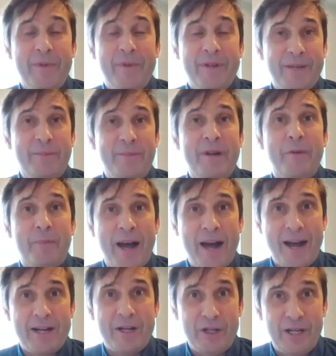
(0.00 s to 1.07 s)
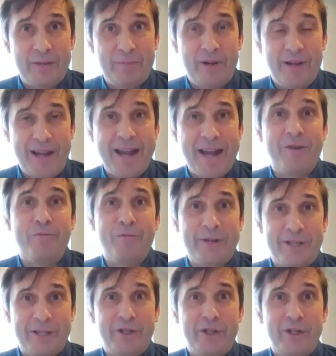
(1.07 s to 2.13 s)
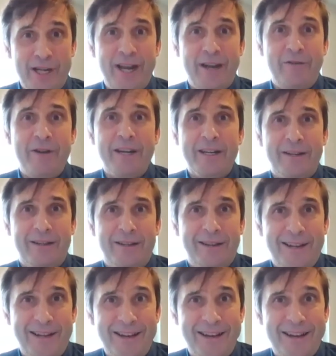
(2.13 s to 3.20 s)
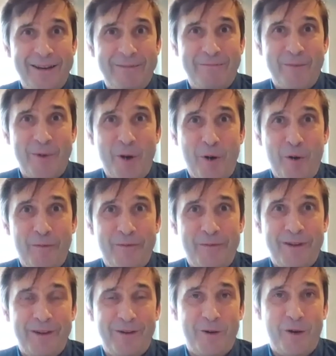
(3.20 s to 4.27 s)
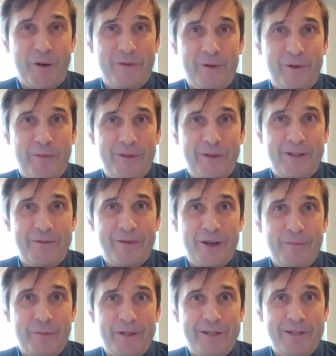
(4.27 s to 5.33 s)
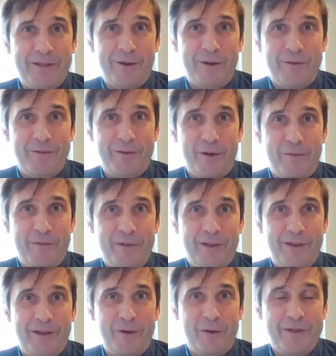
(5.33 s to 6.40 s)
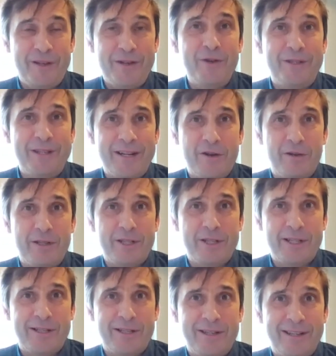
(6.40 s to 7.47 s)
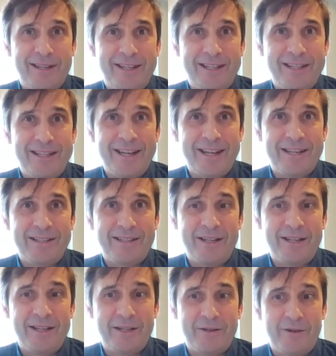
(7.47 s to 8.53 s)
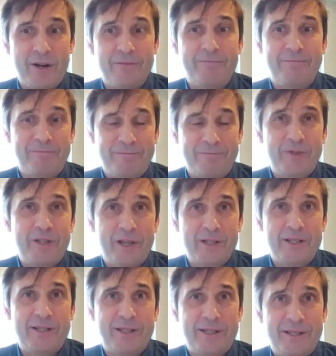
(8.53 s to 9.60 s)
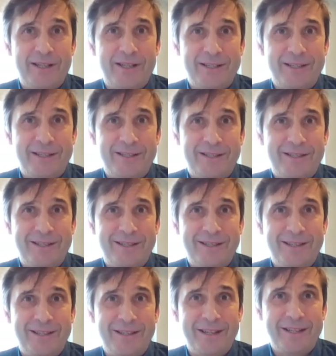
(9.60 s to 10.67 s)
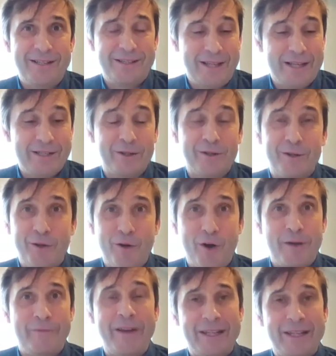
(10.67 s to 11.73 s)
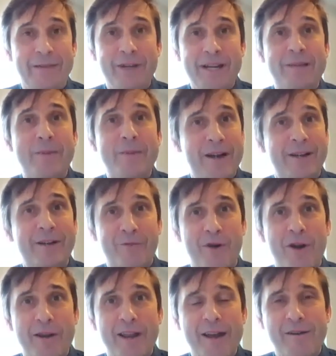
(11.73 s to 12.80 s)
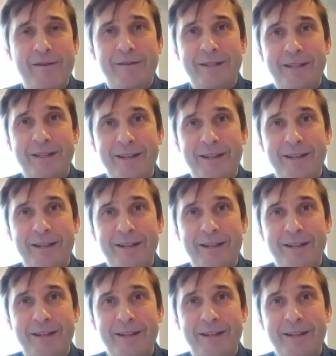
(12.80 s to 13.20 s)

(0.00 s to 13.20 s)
there's a bit of a partnership and a risk sharing of the development of the new technologies to get us to net zero. So it's there's a lot of activity in the market right now.